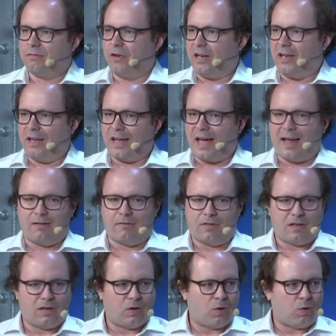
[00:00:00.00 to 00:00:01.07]
funny cat
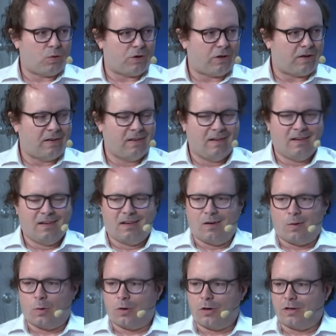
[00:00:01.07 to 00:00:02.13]
video
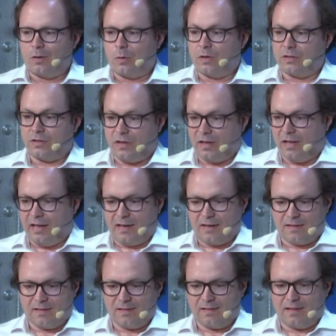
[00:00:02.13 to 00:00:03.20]
or the
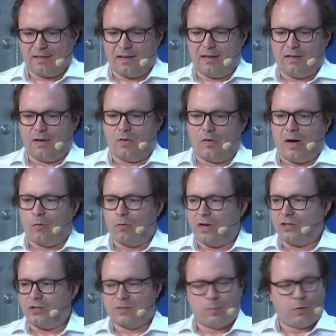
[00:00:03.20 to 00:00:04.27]
latest
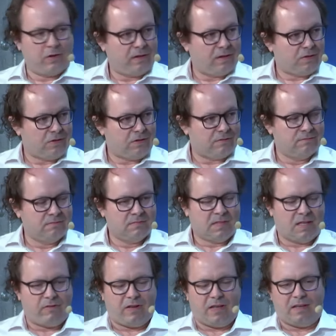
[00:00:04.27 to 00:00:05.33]
outrageous political
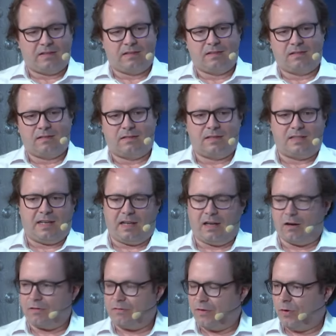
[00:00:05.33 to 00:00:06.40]
event
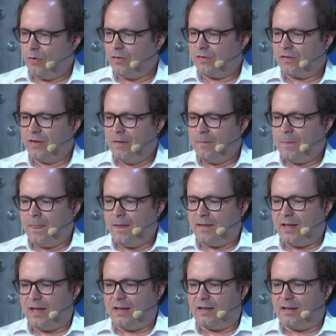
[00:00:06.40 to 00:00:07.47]
dinging our phones,
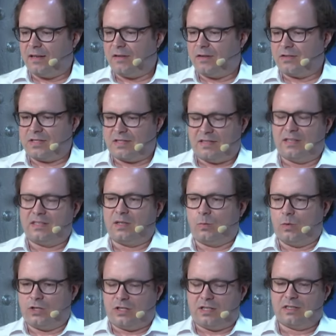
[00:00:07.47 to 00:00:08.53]
that there's a sense
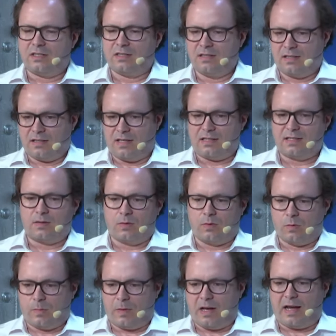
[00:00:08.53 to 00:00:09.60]
in which it's
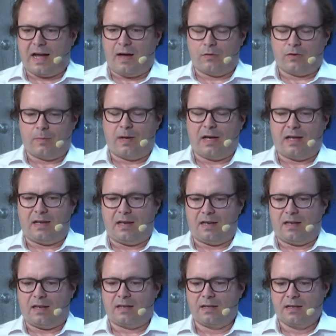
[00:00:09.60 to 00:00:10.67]
we're being hounded by it,
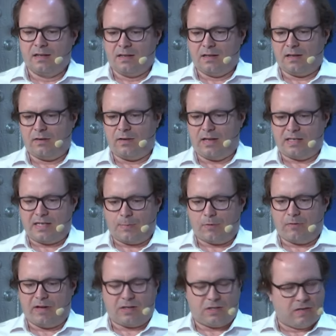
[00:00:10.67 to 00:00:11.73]
and the
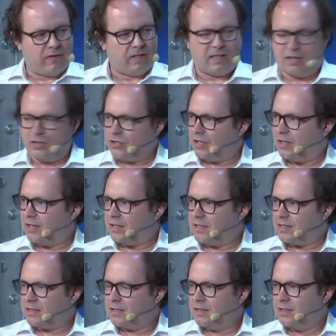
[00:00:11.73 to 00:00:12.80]
deprivation of attention
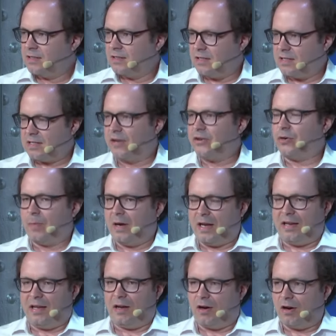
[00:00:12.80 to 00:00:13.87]
is
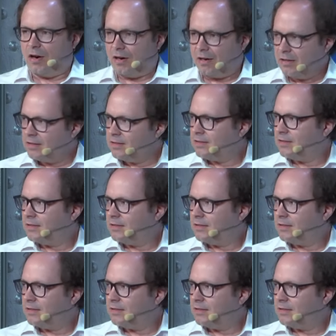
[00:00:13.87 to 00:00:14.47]
undermining our